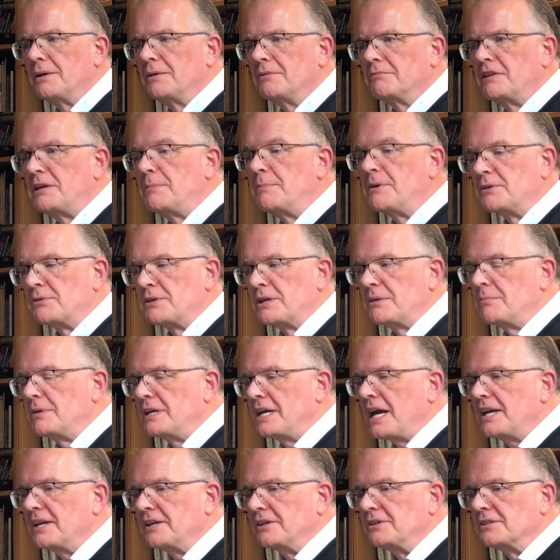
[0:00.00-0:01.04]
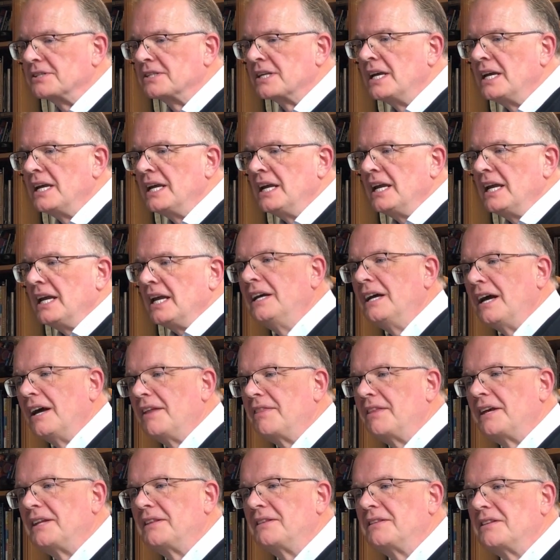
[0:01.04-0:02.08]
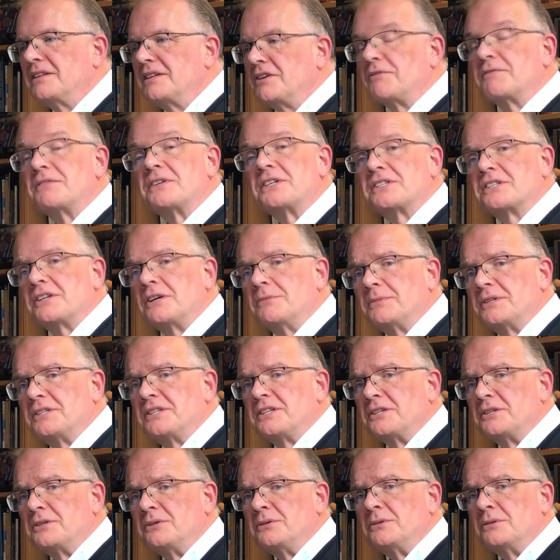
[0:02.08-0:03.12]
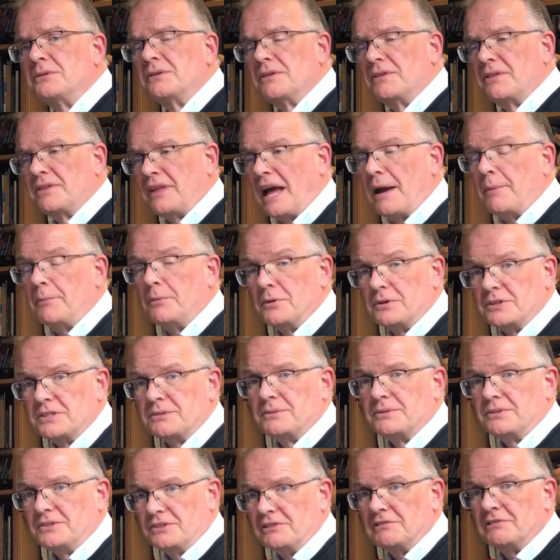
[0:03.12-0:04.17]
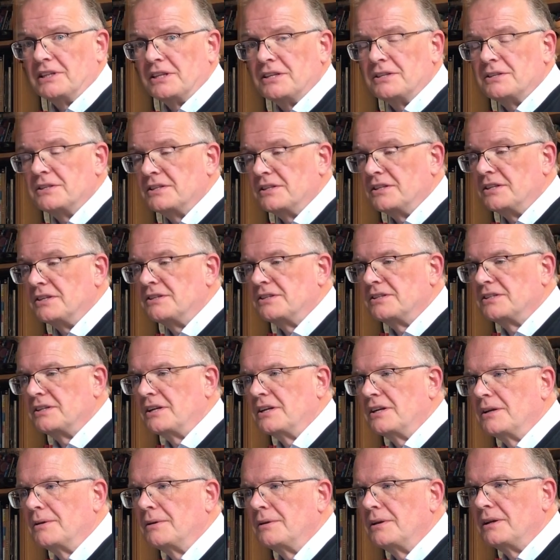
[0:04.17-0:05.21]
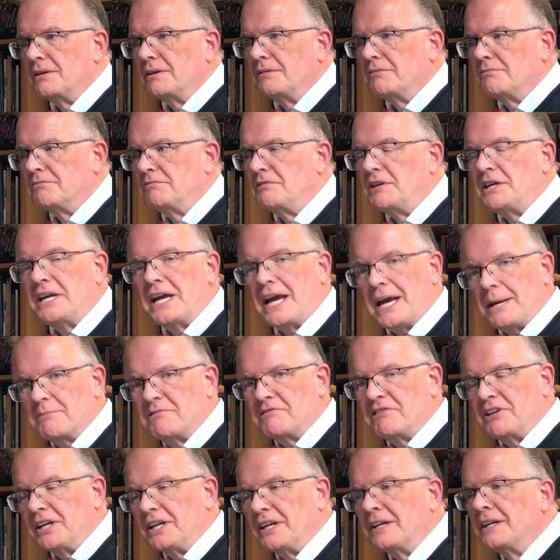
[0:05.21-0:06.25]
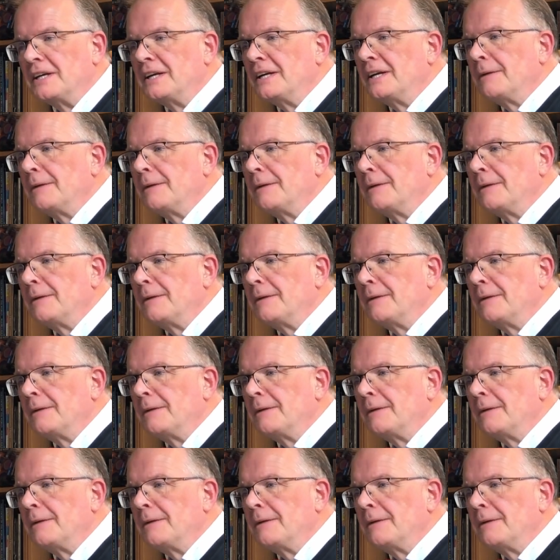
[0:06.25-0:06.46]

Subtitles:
rebuilding pianos. And then the obvious time to do that was during this rehammering.